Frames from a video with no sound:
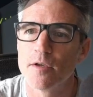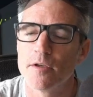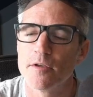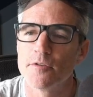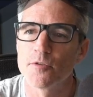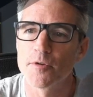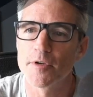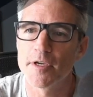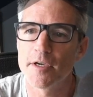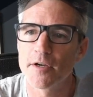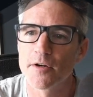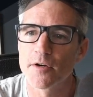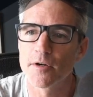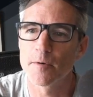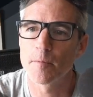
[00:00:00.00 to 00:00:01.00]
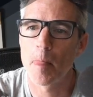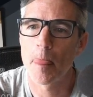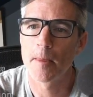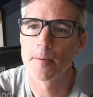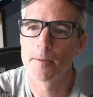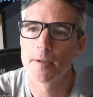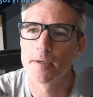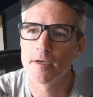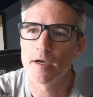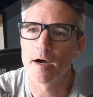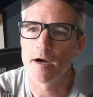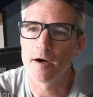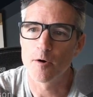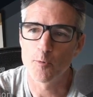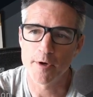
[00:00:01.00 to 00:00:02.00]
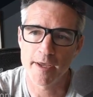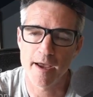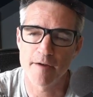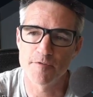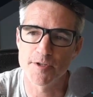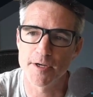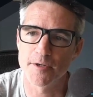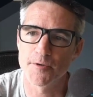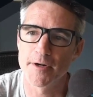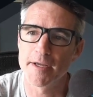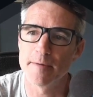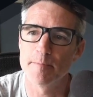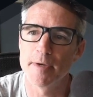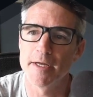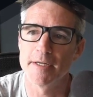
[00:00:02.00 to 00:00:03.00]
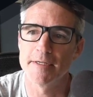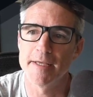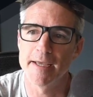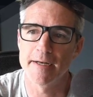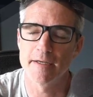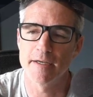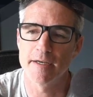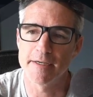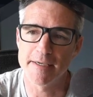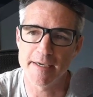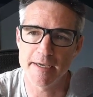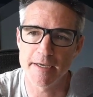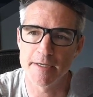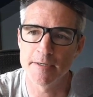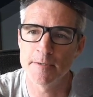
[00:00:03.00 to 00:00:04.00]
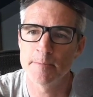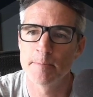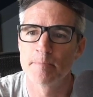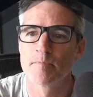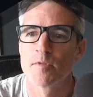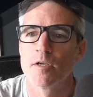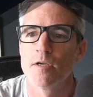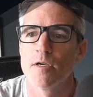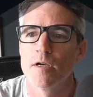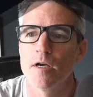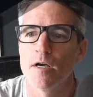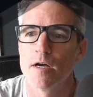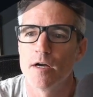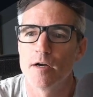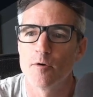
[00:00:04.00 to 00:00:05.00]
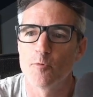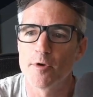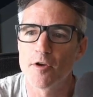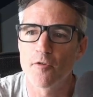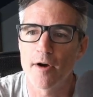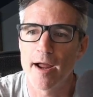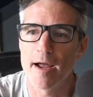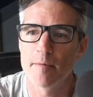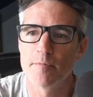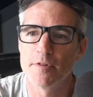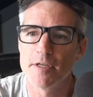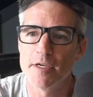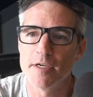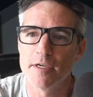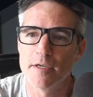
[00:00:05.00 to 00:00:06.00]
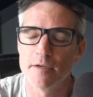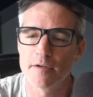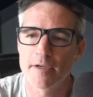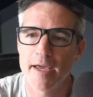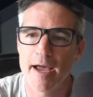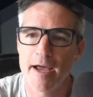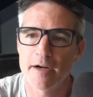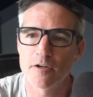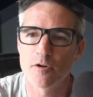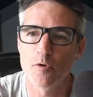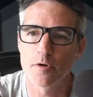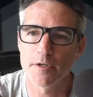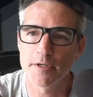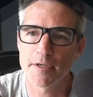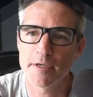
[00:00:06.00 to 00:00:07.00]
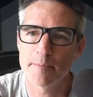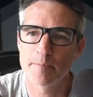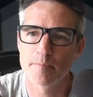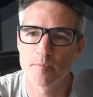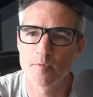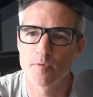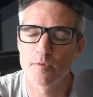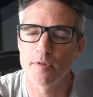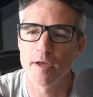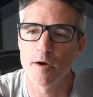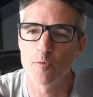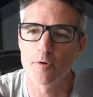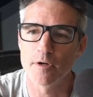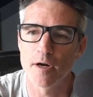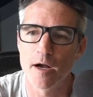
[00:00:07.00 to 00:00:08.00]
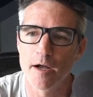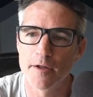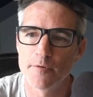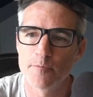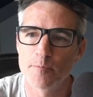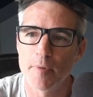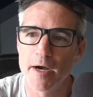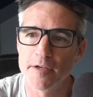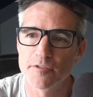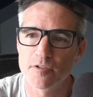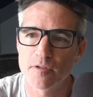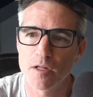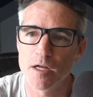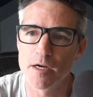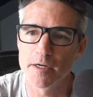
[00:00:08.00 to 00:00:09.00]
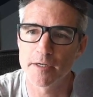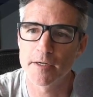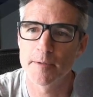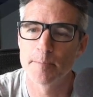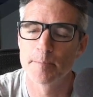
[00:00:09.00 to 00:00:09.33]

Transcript: So here we have generate metadata. Again, we grab the category that we're on by slug,